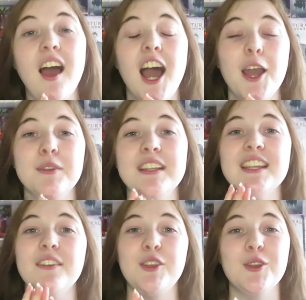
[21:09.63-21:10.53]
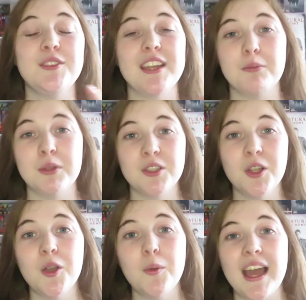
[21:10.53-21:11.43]
I will link that video down
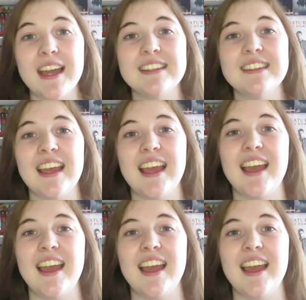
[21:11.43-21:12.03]
below, and